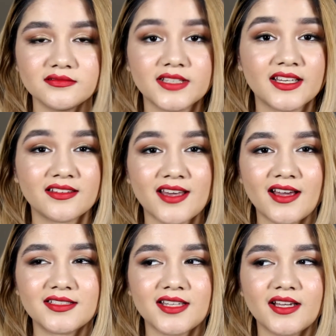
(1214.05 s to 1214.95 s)
like
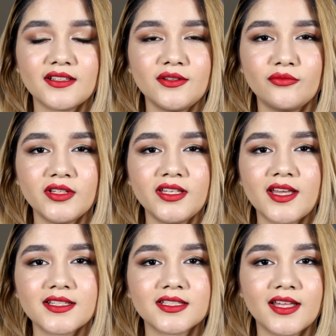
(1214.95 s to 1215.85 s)
that. I really
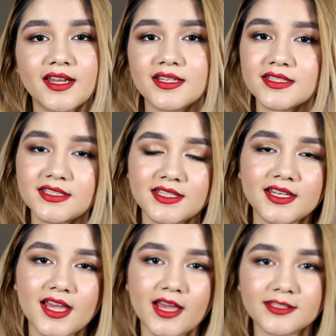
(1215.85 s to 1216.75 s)
like to let it
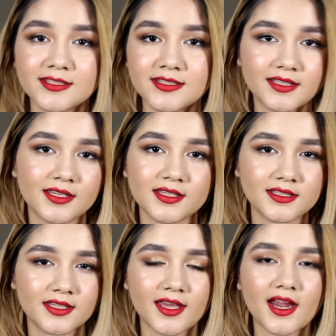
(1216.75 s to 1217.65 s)
sit and sink
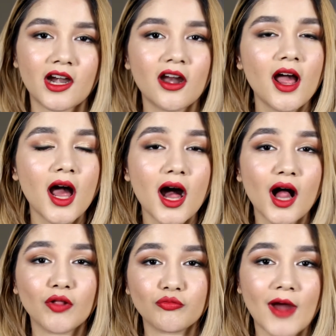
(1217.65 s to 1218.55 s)
into the hair.
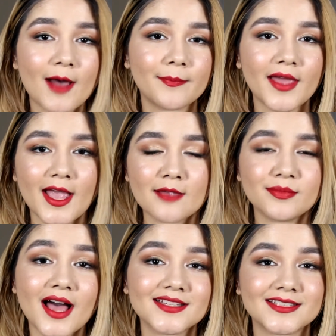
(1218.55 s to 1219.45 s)
I'll wrap a
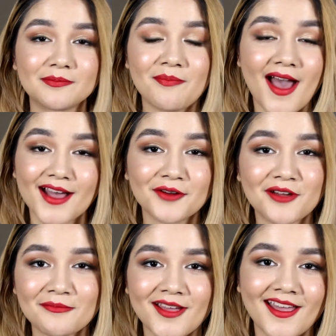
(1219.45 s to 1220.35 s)
plastic bag
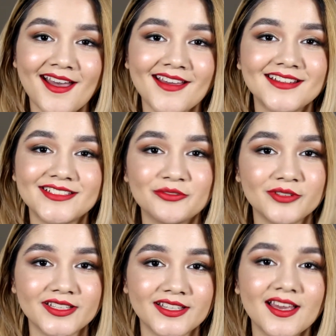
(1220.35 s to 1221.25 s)
around my head to
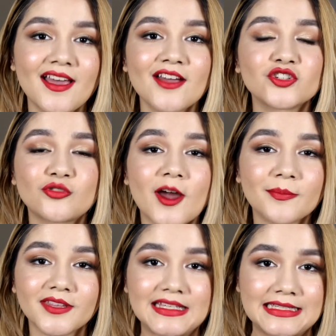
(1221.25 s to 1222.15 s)
really
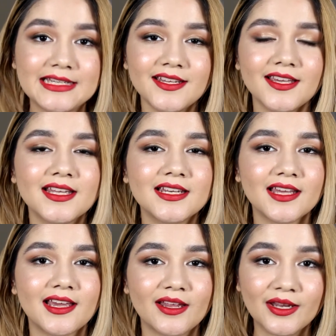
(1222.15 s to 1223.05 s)
trap the heat in
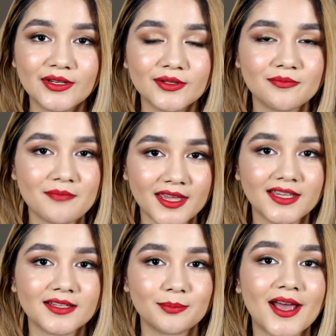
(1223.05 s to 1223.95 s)
and make
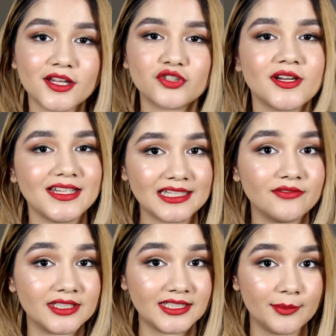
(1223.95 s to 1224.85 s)
it penetrate
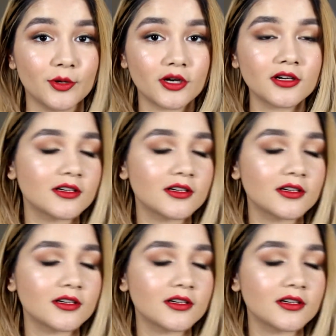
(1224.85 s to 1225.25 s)
even deeper.